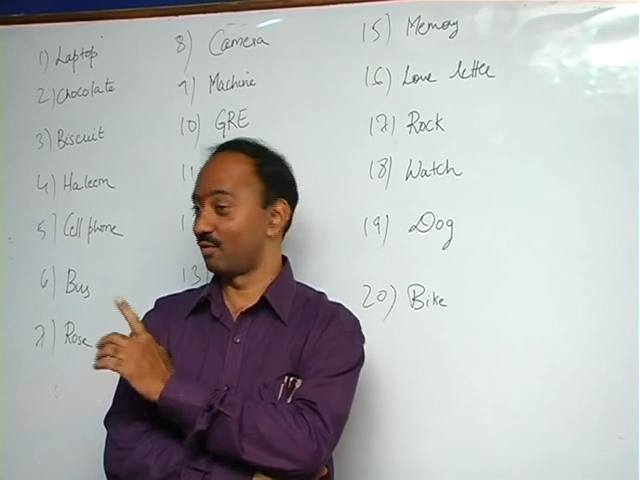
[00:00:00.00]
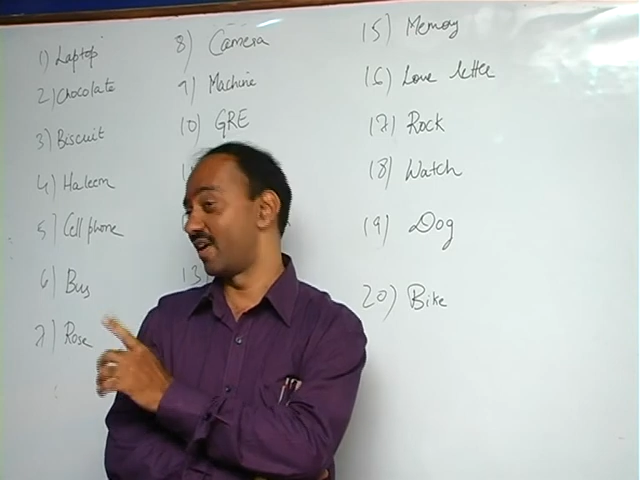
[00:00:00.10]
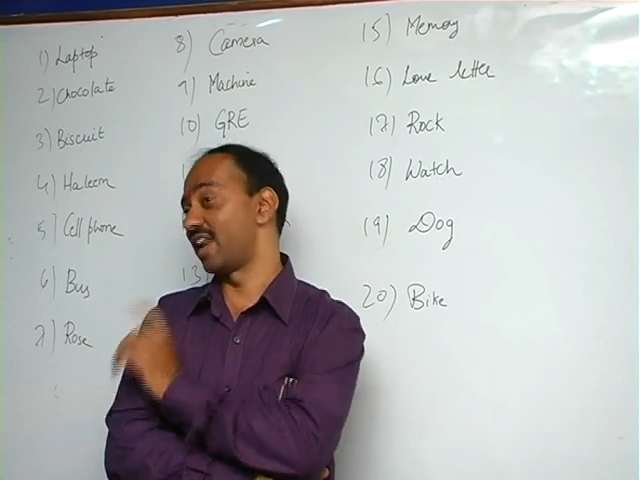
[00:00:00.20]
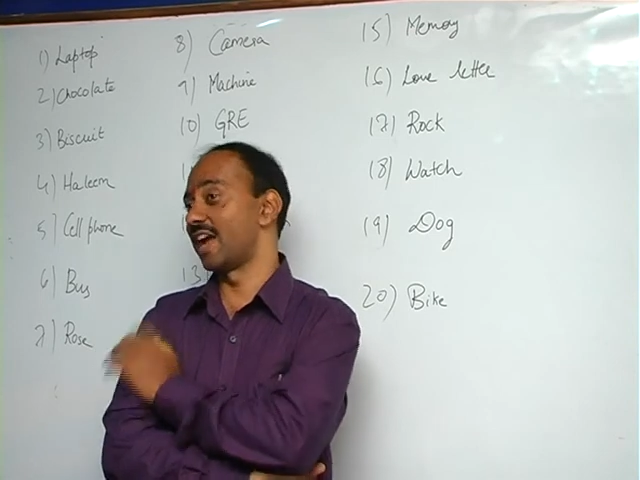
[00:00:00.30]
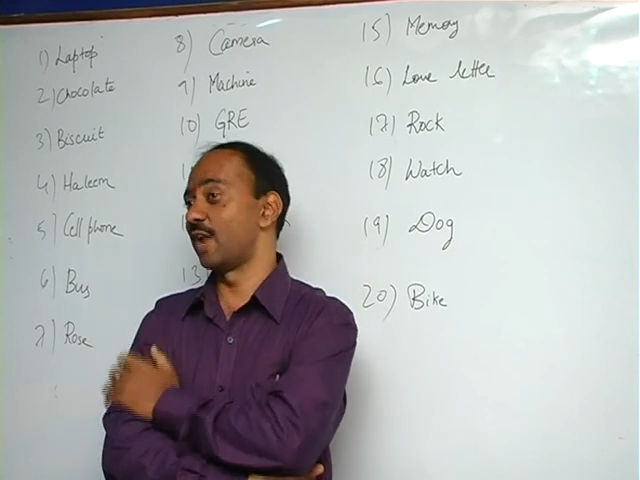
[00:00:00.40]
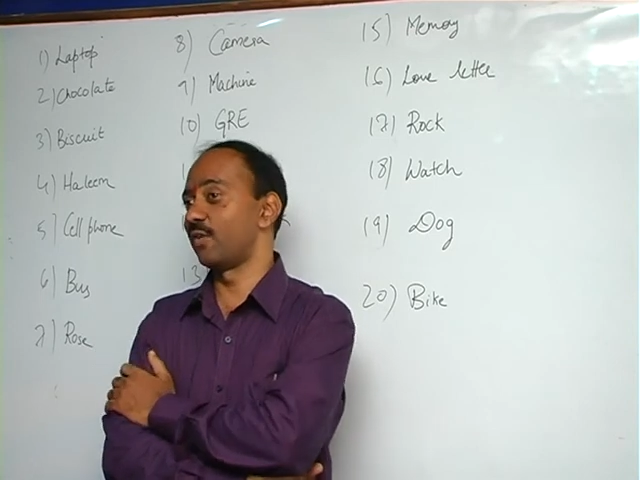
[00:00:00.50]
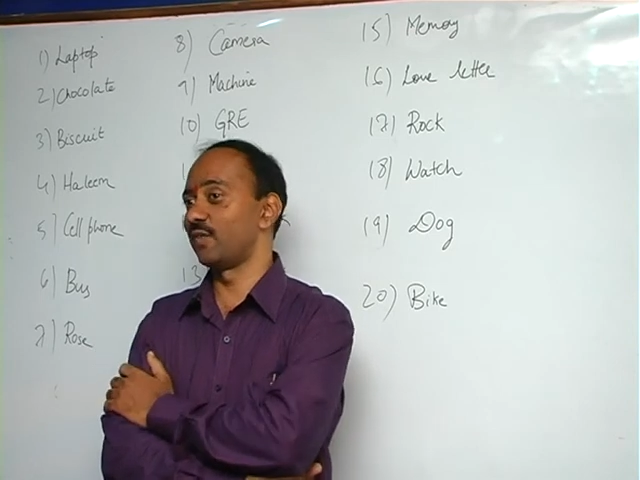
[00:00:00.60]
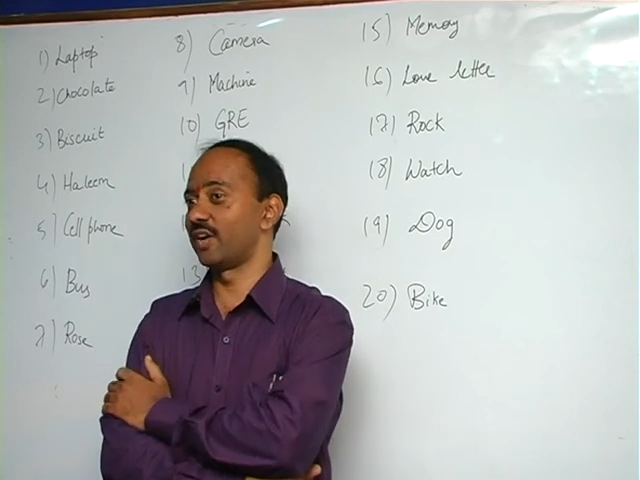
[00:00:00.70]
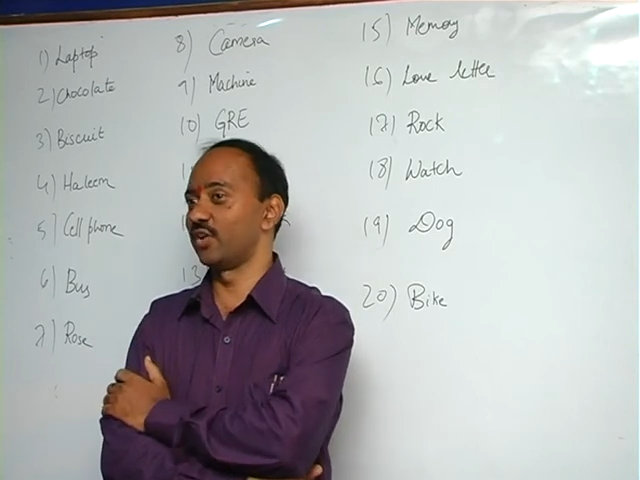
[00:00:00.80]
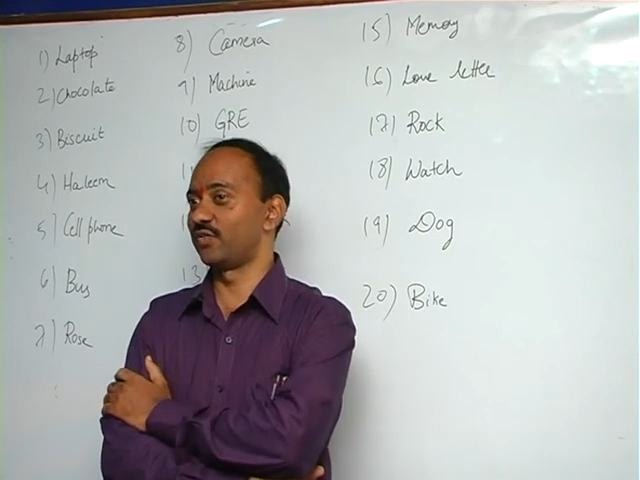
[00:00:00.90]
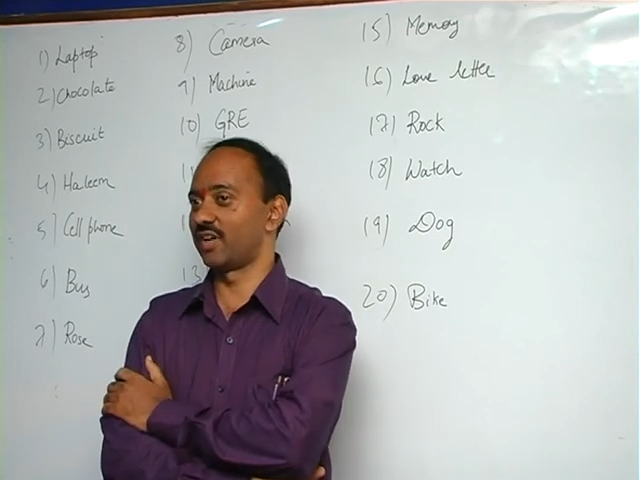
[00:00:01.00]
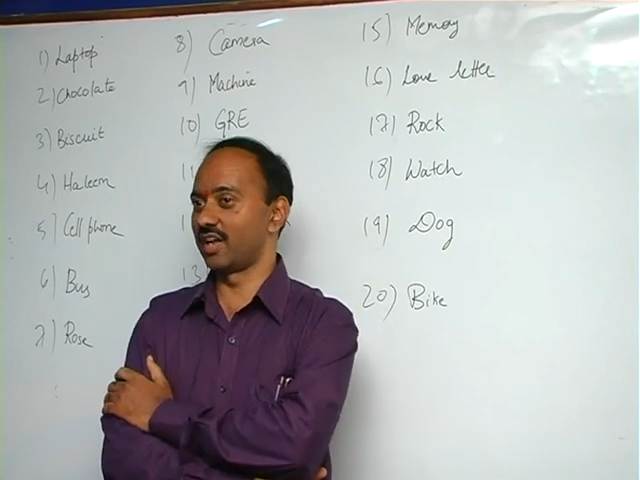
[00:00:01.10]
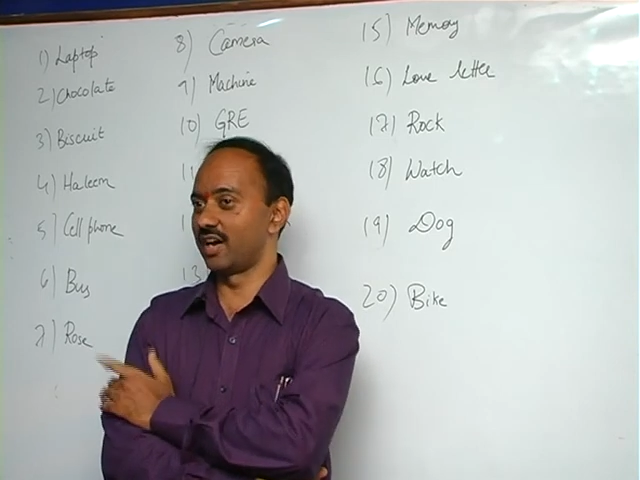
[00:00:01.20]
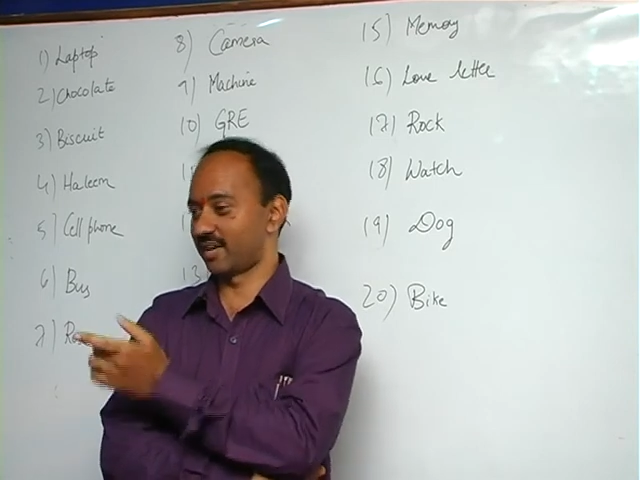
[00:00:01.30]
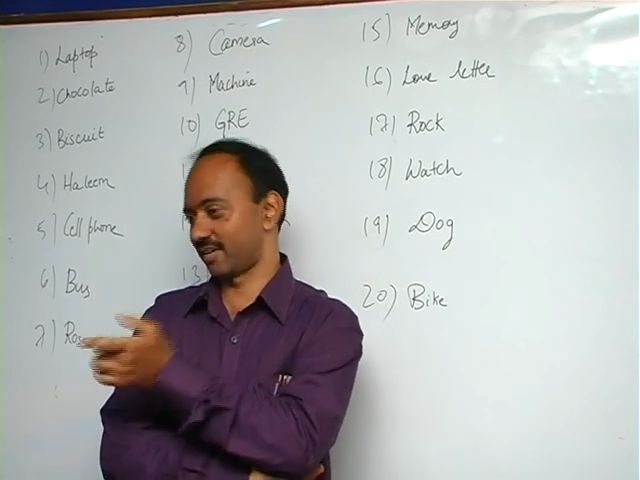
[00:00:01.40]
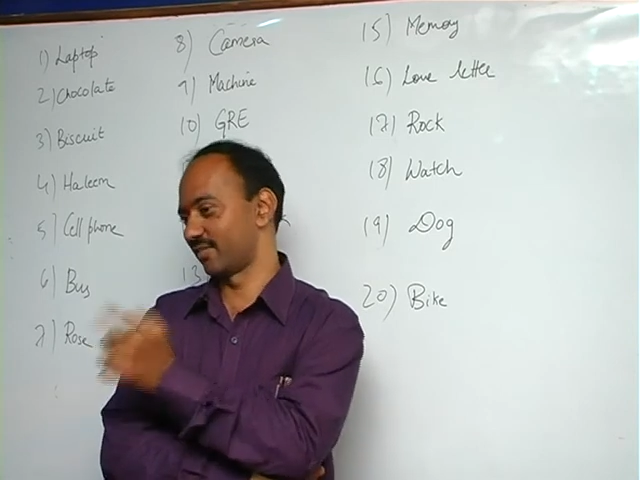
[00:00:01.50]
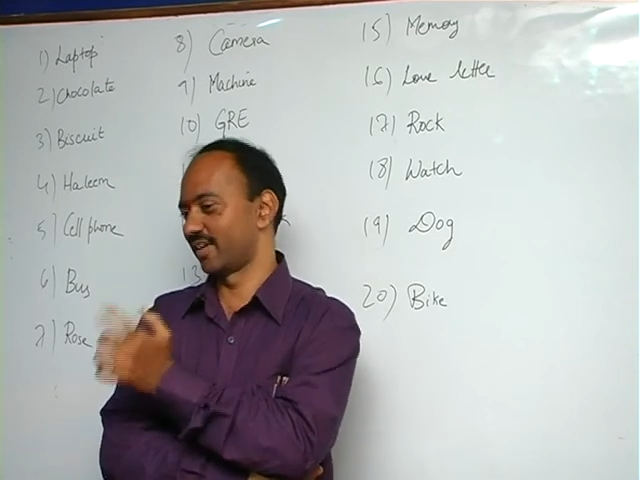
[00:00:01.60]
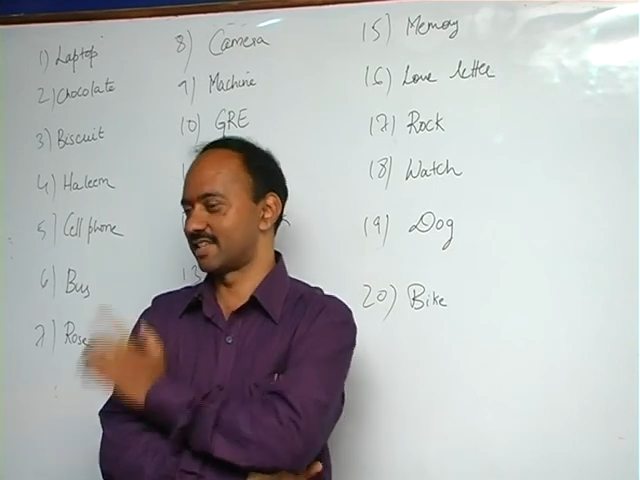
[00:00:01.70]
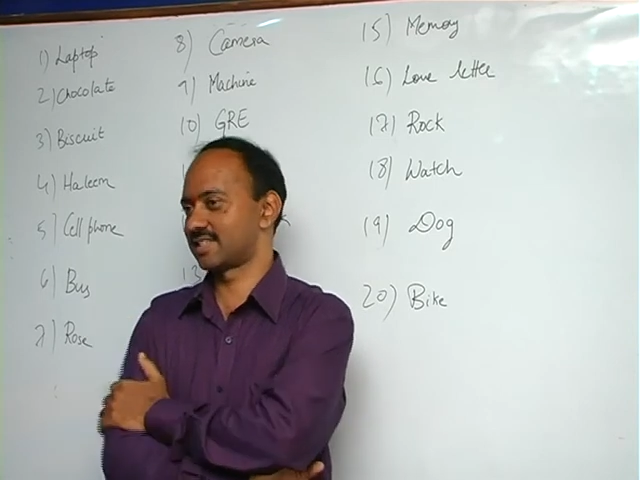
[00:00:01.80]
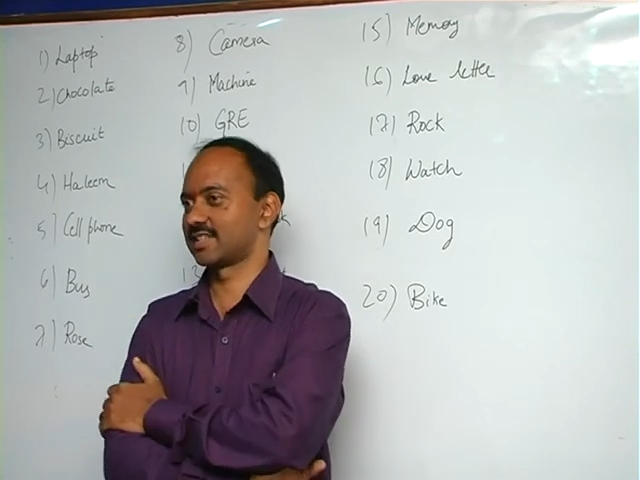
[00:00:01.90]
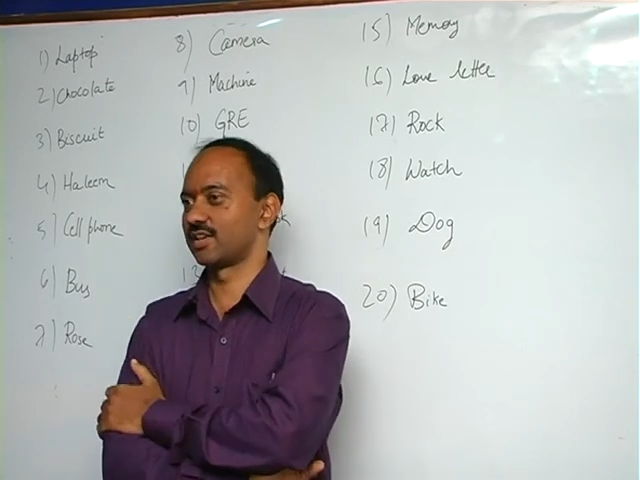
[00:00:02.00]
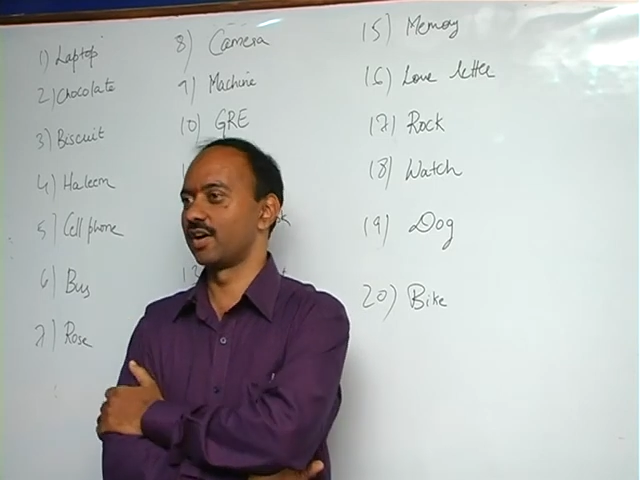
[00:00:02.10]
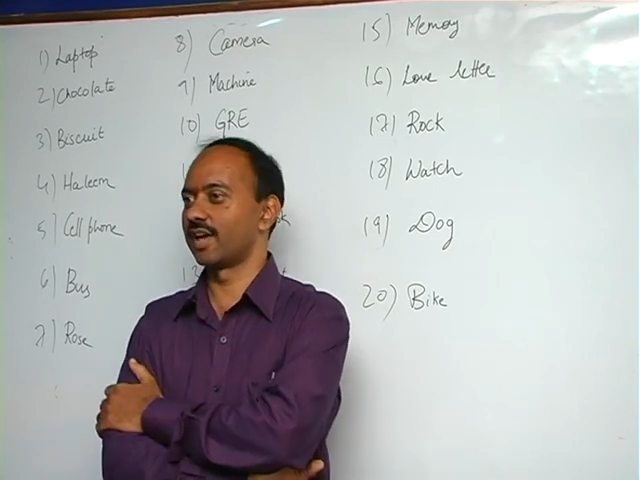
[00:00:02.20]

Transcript: It will be very helpful for you for your words.